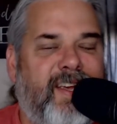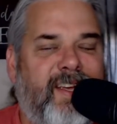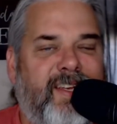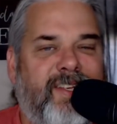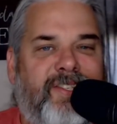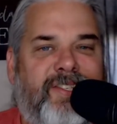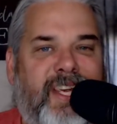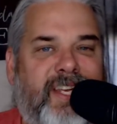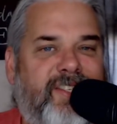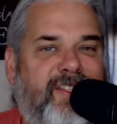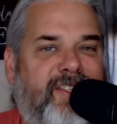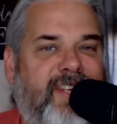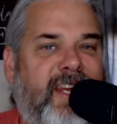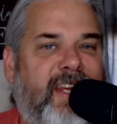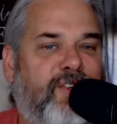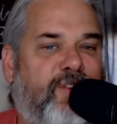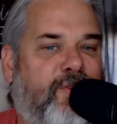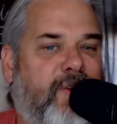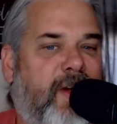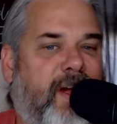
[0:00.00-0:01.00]

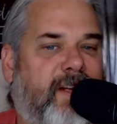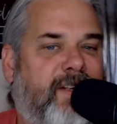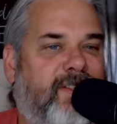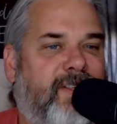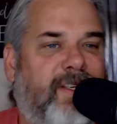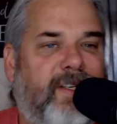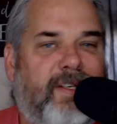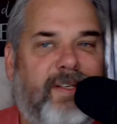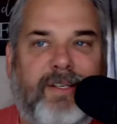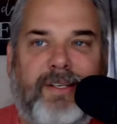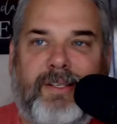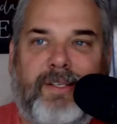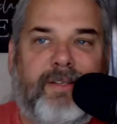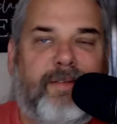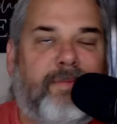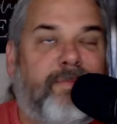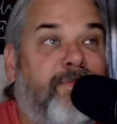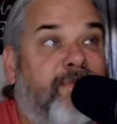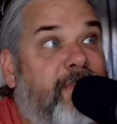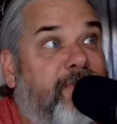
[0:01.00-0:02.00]
16 trucks,
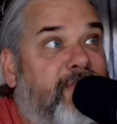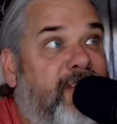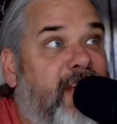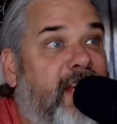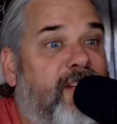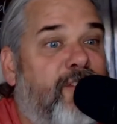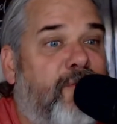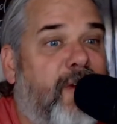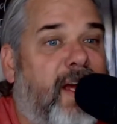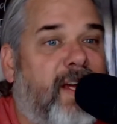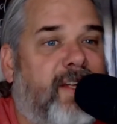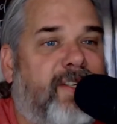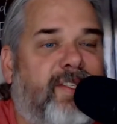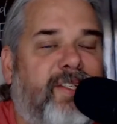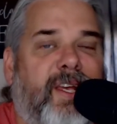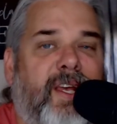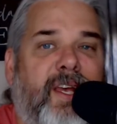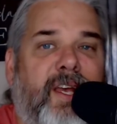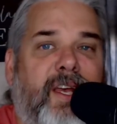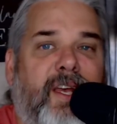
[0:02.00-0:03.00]
15
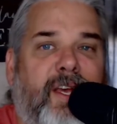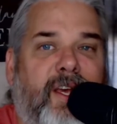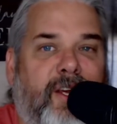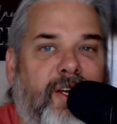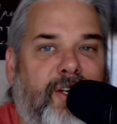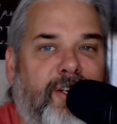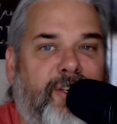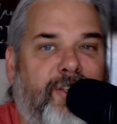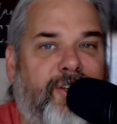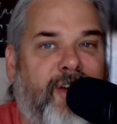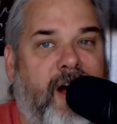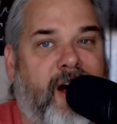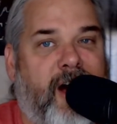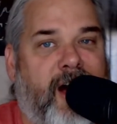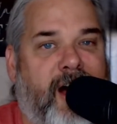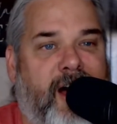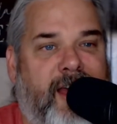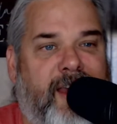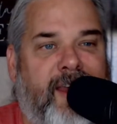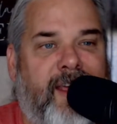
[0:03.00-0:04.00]
trucks,
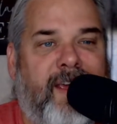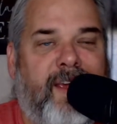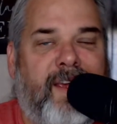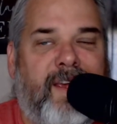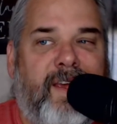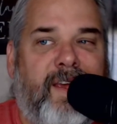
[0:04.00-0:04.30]
gone.